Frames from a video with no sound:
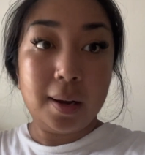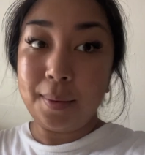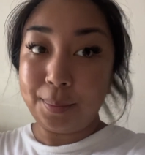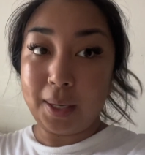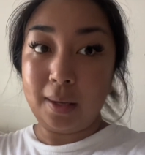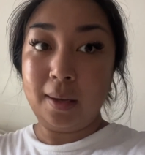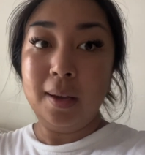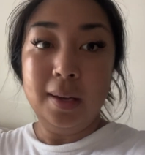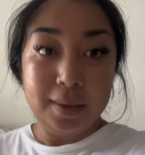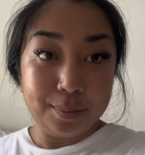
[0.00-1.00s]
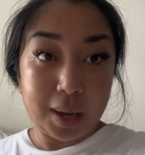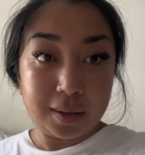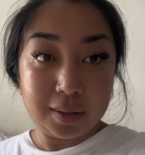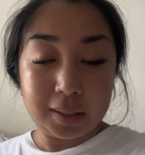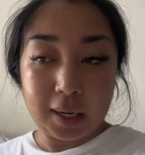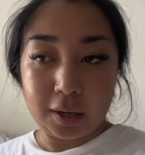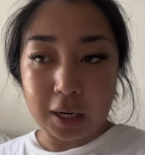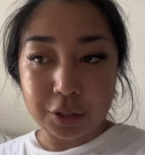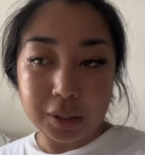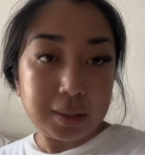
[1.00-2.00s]
But Michael and I are
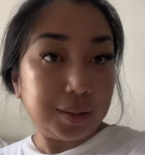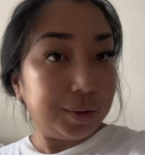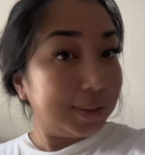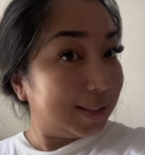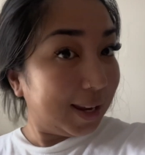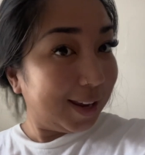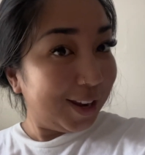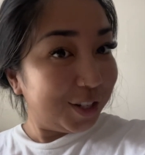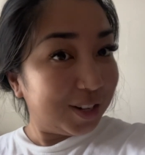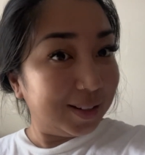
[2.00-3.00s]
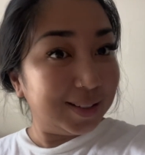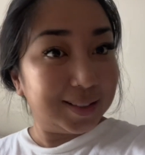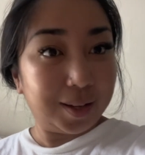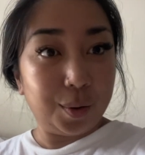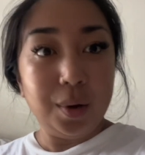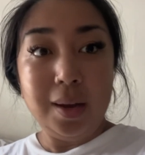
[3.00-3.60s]
actually going to do a staycation, so